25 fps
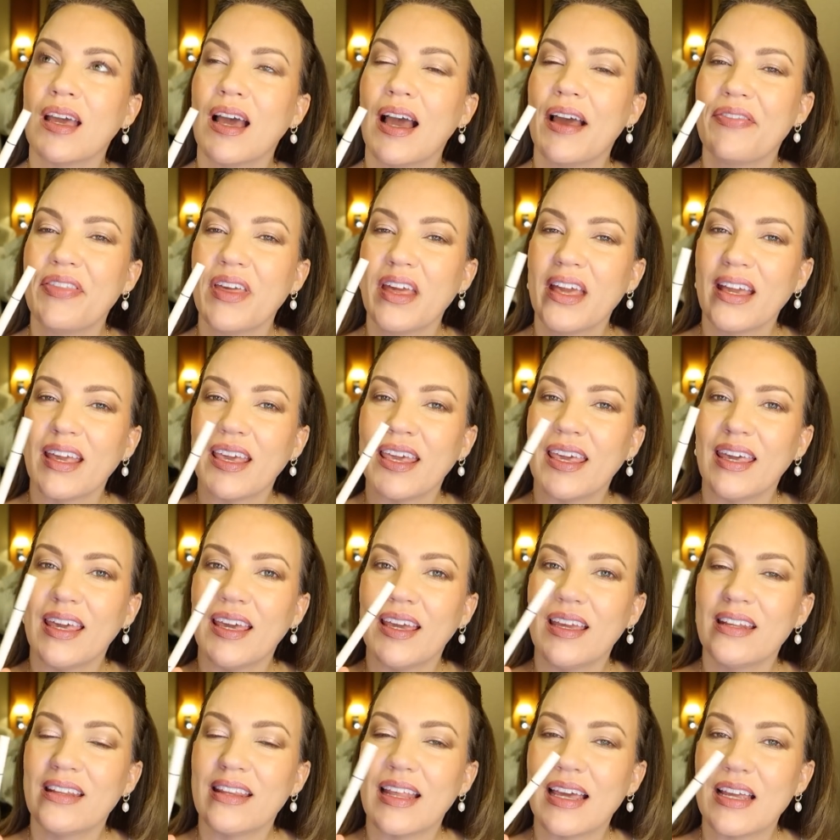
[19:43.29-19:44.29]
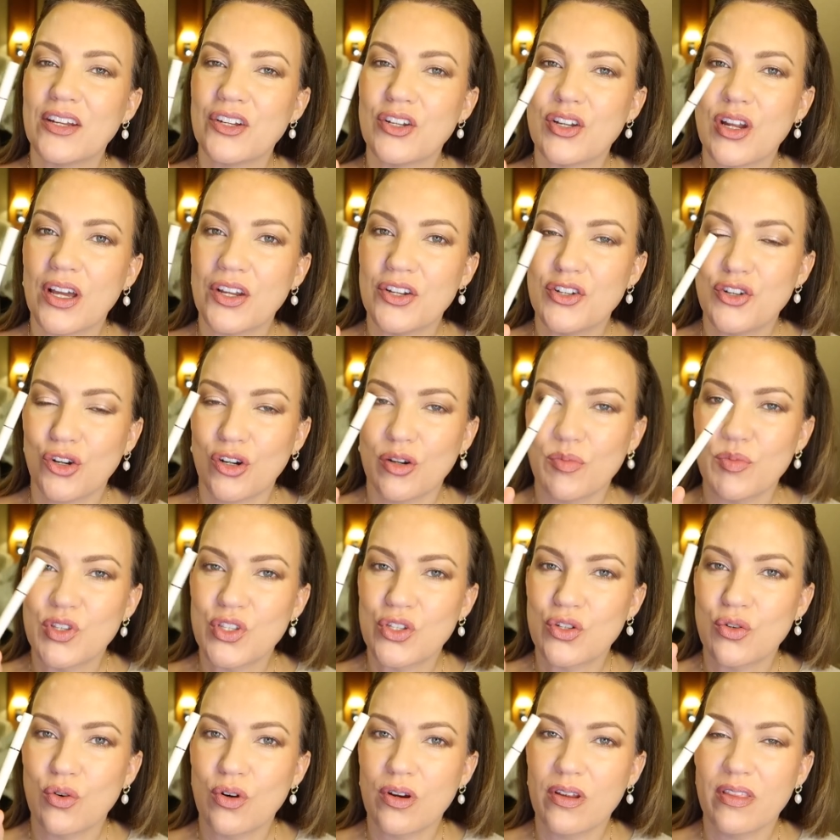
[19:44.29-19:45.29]
I think a kit that a
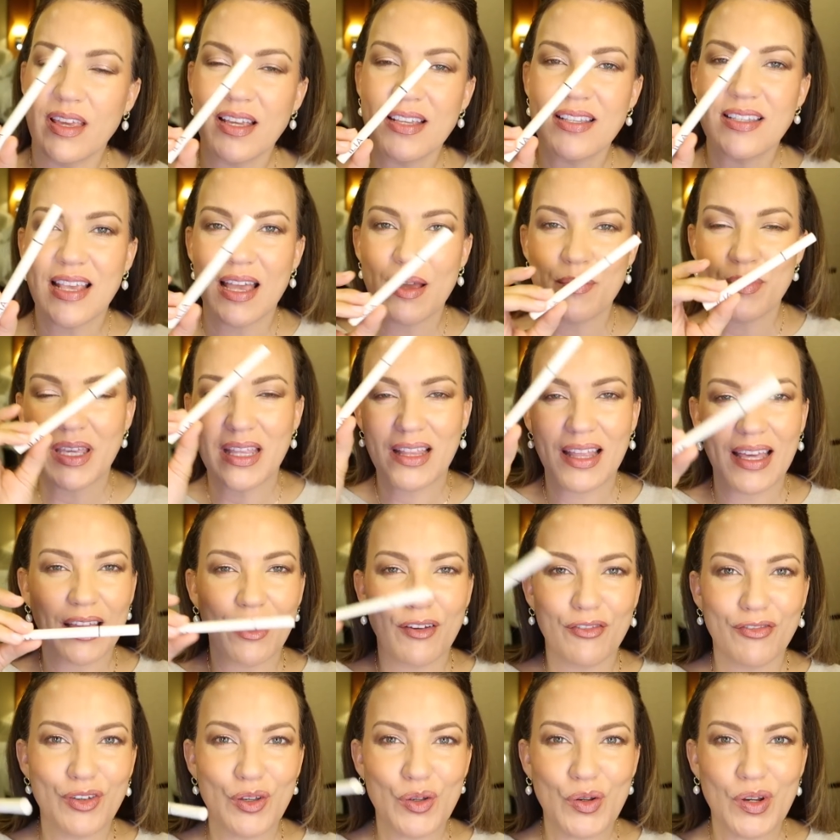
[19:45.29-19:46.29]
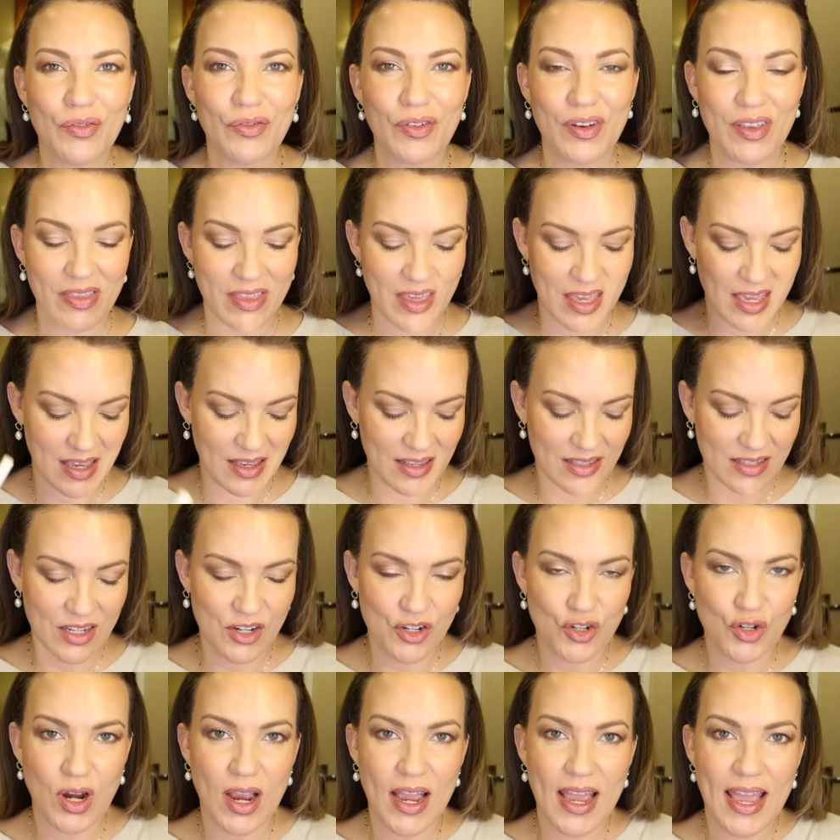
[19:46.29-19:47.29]
Dermstore, they sent me like a few different things
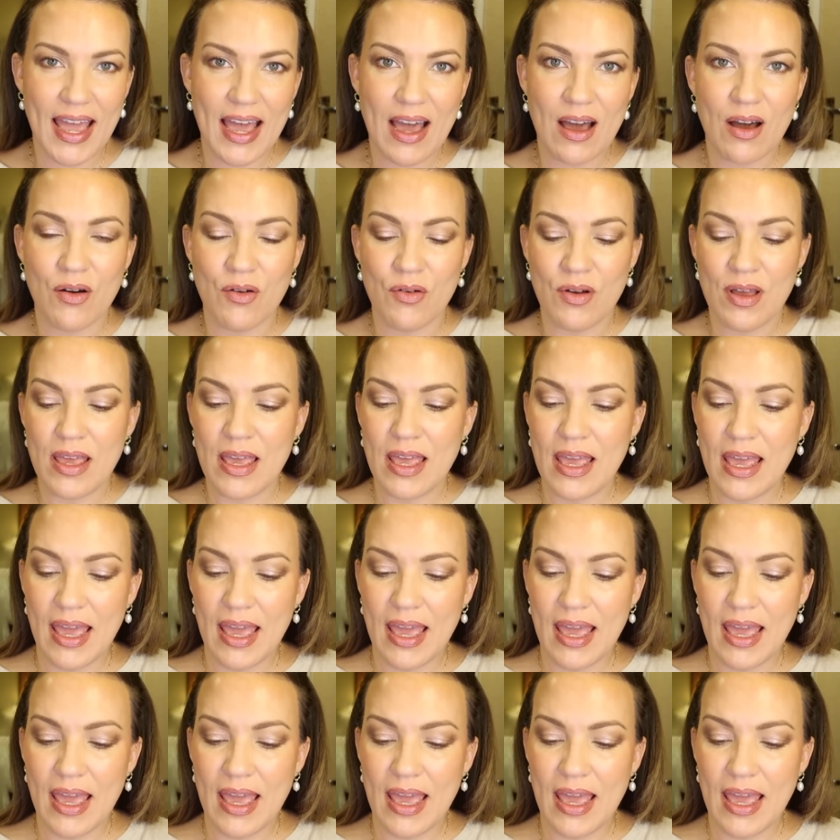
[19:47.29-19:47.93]
to try out.